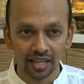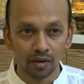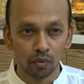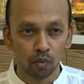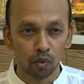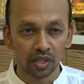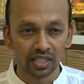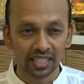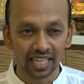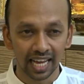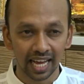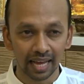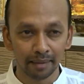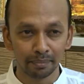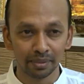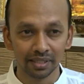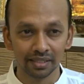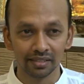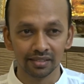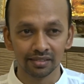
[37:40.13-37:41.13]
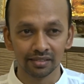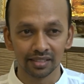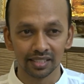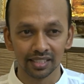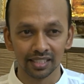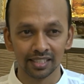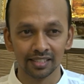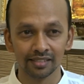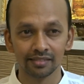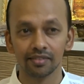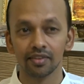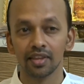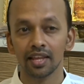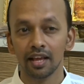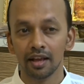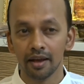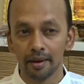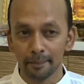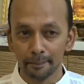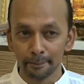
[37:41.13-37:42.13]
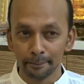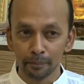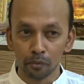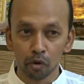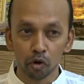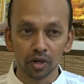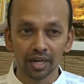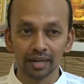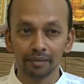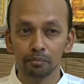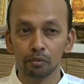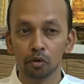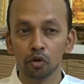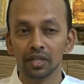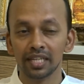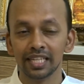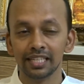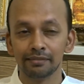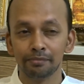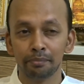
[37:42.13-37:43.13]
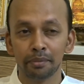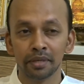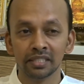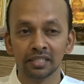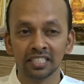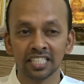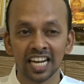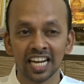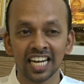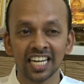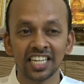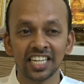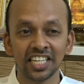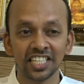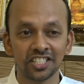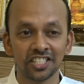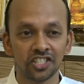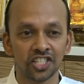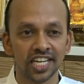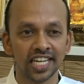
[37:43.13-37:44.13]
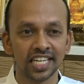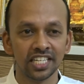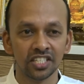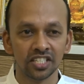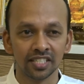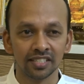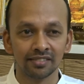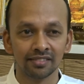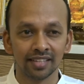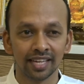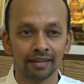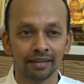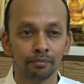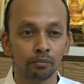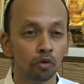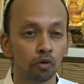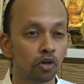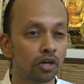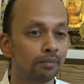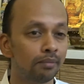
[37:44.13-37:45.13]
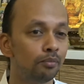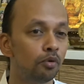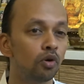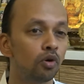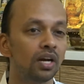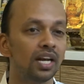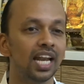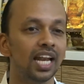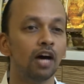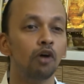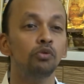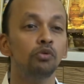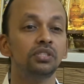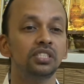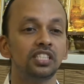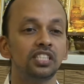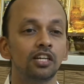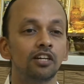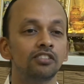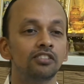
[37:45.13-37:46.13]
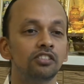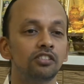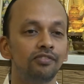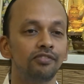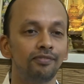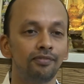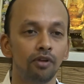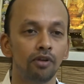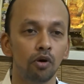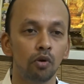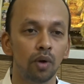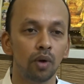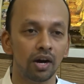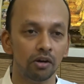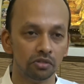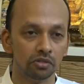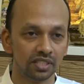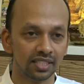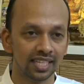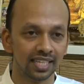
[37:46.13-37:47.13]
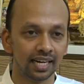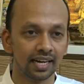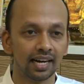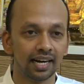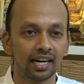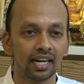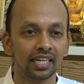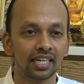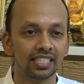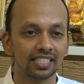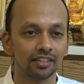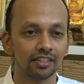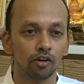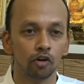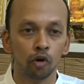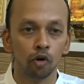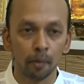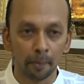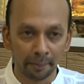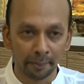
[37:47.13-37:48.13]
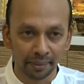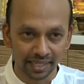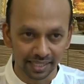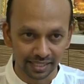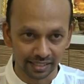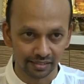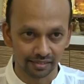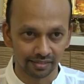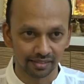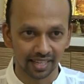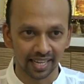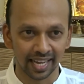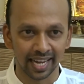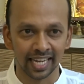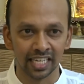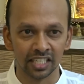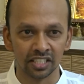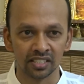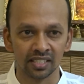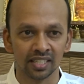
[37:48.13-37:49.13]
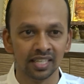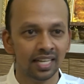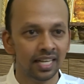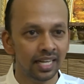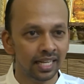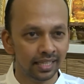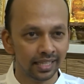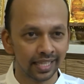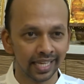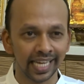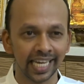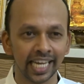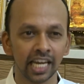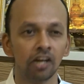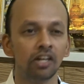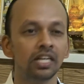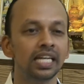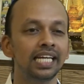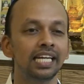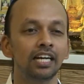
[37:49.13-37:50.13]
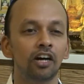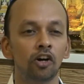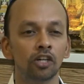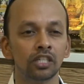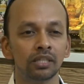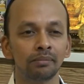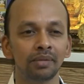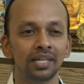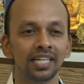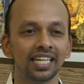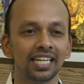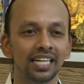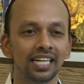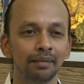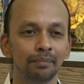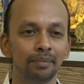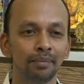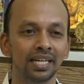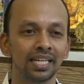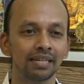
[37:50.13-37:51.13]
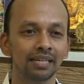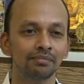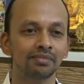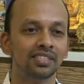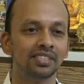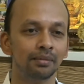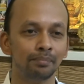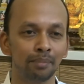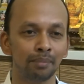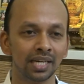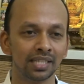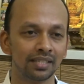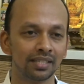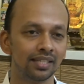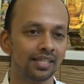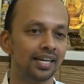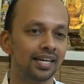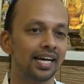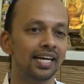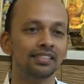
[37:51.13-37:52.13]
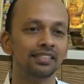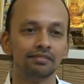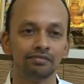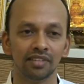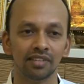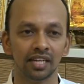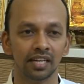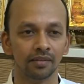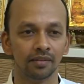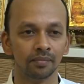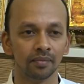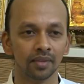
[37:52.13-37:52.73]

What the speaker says: what happens is more and more his personality changes and more love starts to flow out. The heart opens and the jnani automatically becomes a bhakta as well.